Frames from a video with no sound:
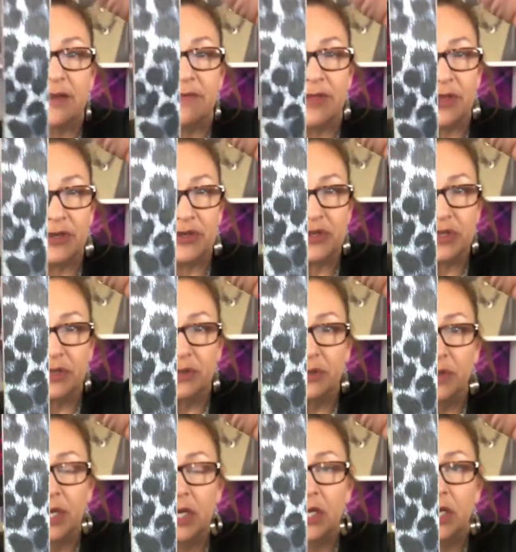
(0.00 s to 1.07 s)
give it the
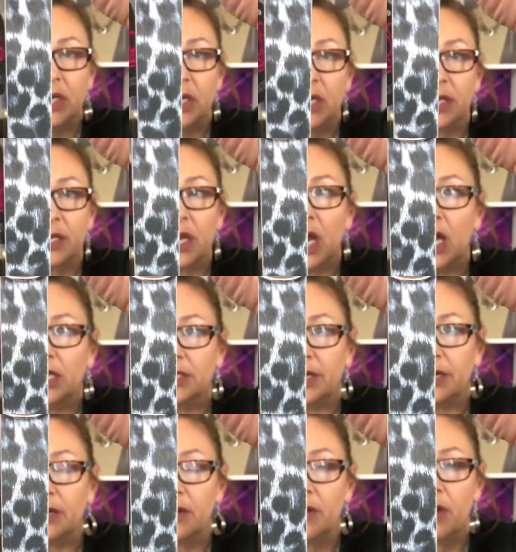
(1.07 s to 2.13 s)
true color.
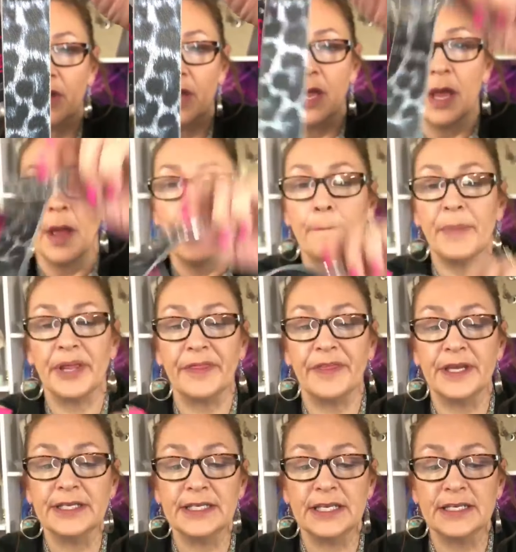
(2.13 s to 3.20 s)
But
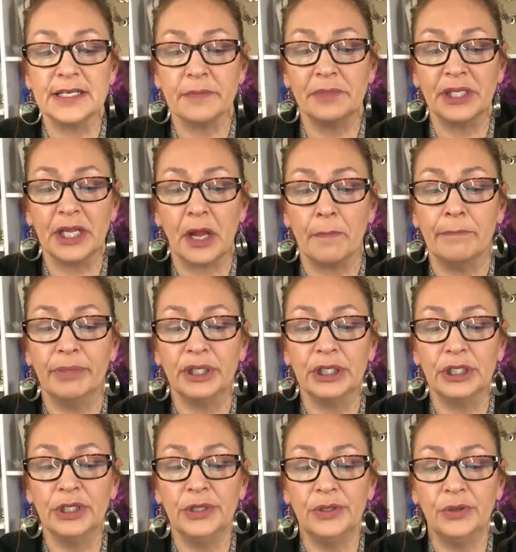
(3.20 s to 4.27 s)
this is a, like a
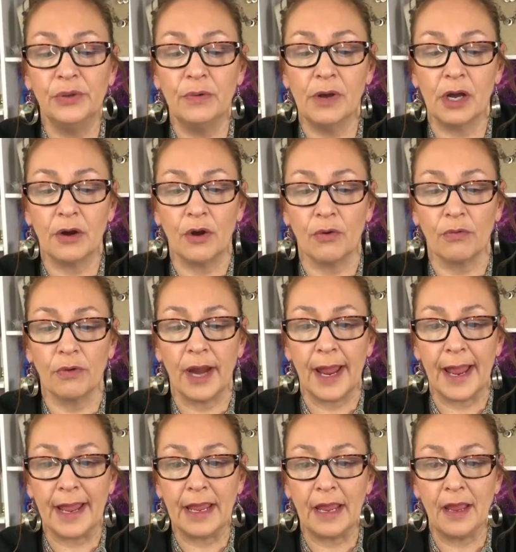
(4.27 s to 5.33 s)
blue
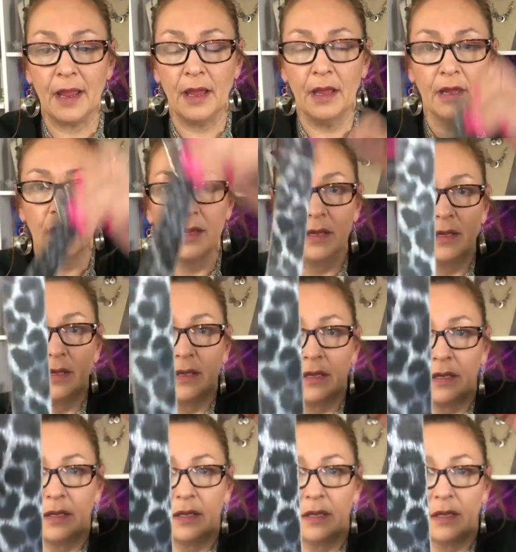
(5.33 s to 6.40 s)
gray
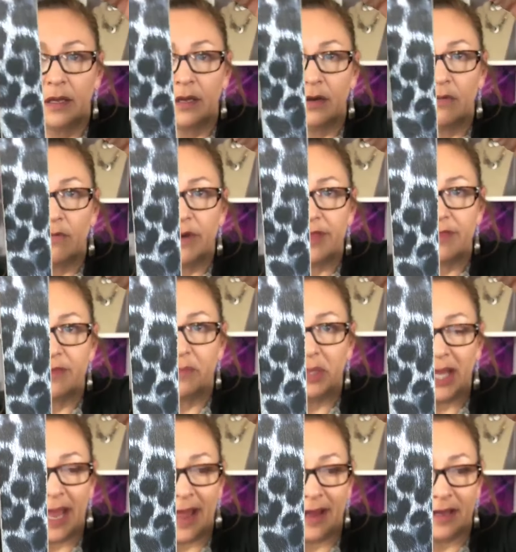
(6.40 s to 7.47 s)
with the
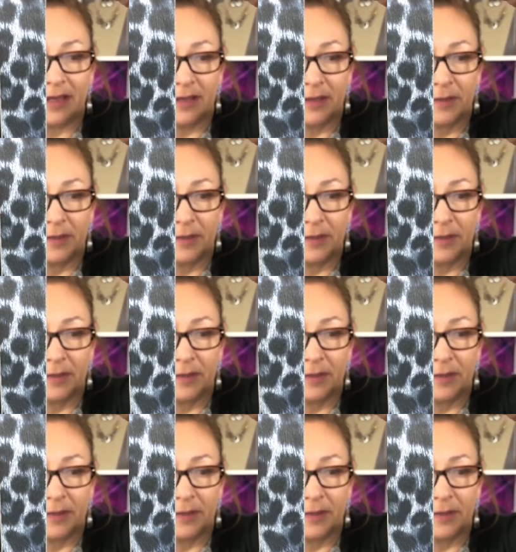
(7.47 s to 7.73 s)
black.